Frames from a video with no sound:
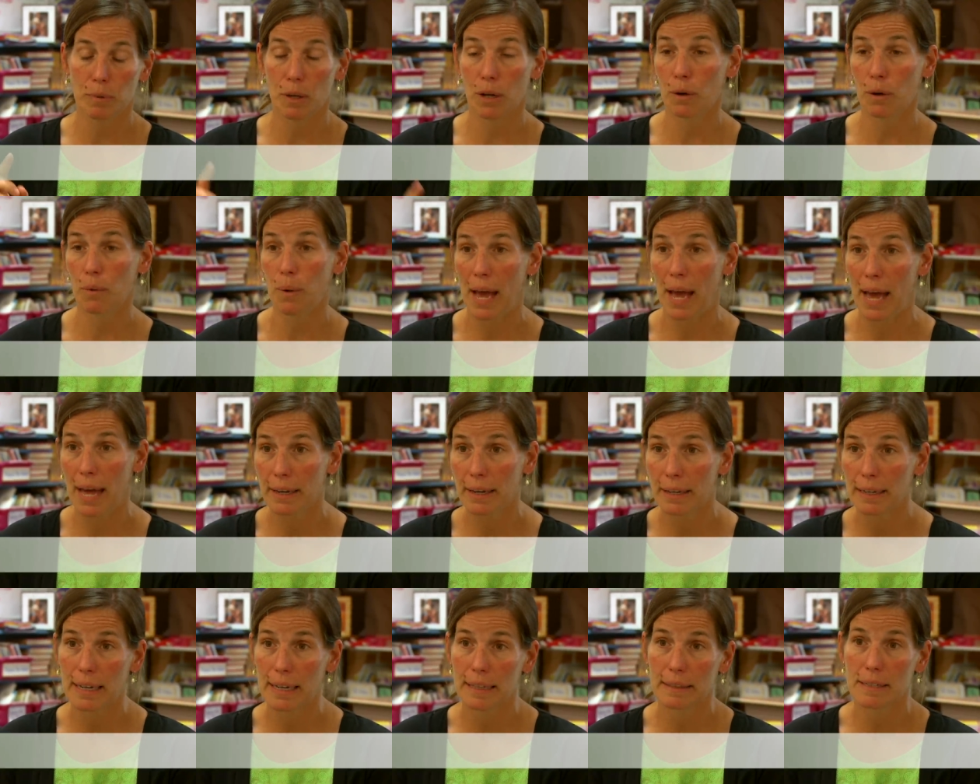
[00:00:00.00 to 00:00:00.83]
co-ed,
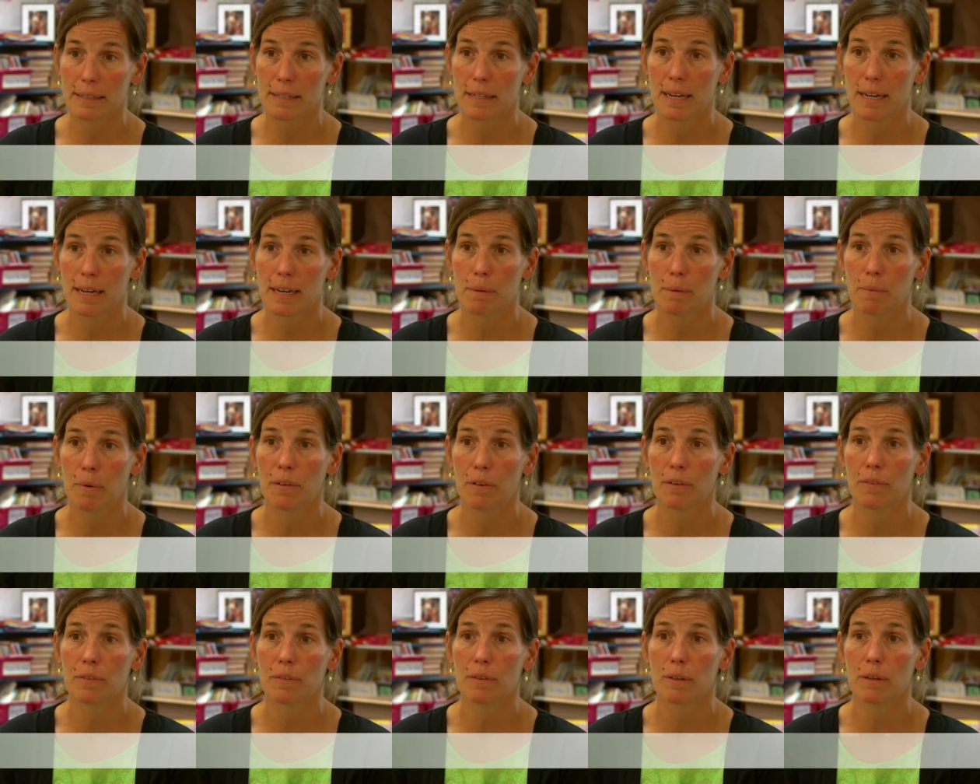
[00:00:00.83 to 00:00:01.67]
and at the time
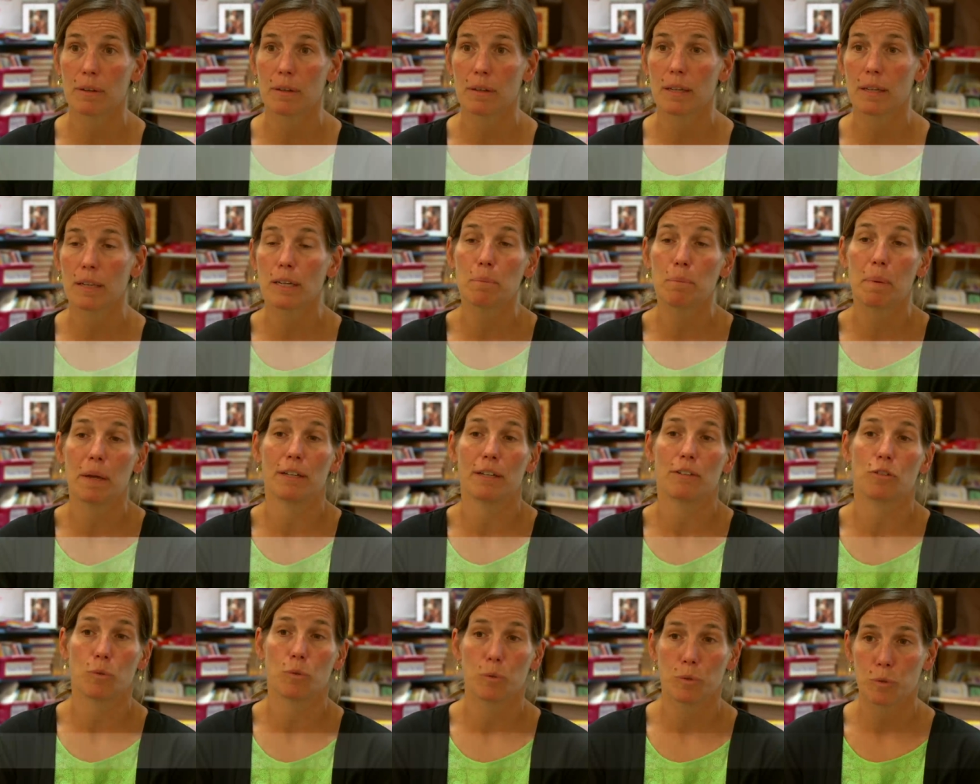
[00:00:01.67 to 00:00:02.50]
all of the
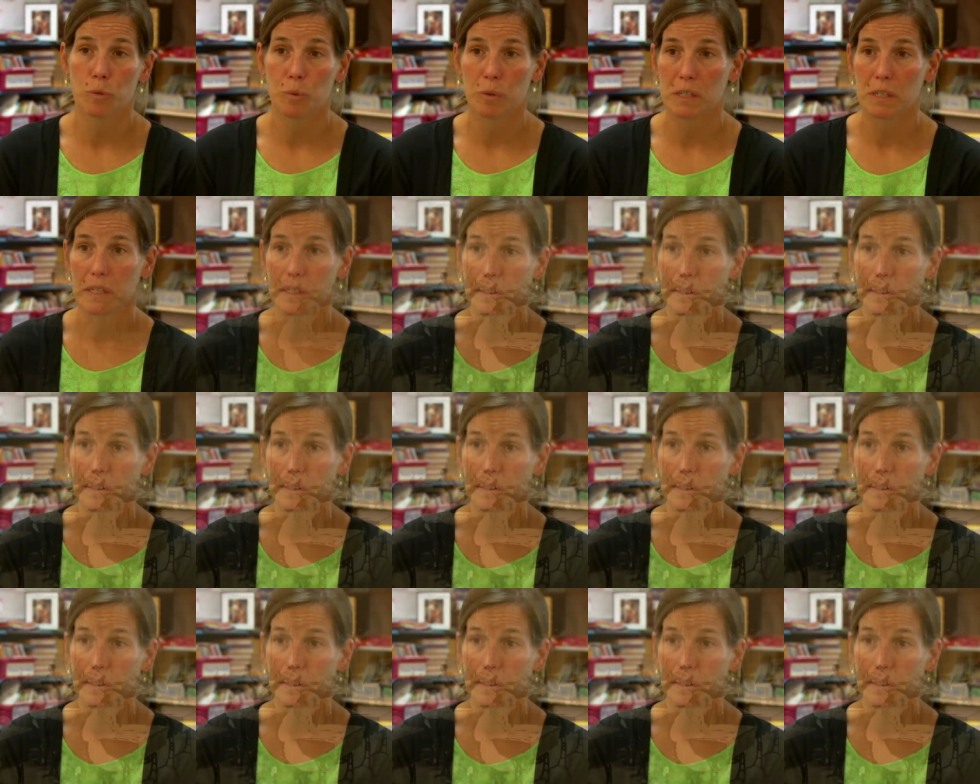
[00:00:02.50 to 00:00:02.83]
independent schools were